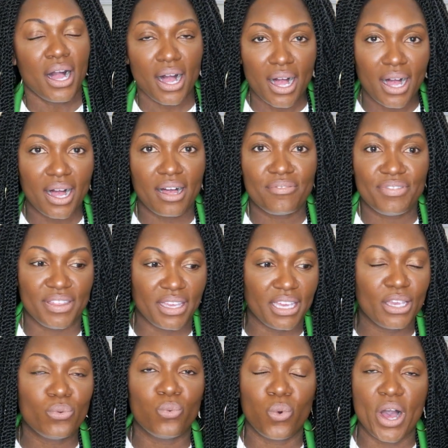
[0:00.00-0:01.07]
of
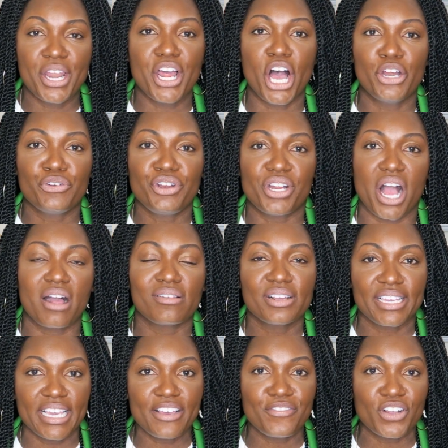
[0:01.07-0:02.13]
the
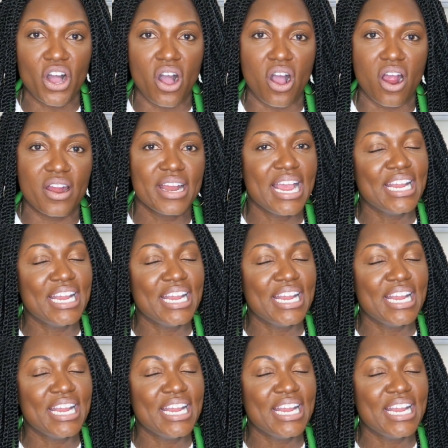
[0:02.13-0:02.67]
$100 gift card.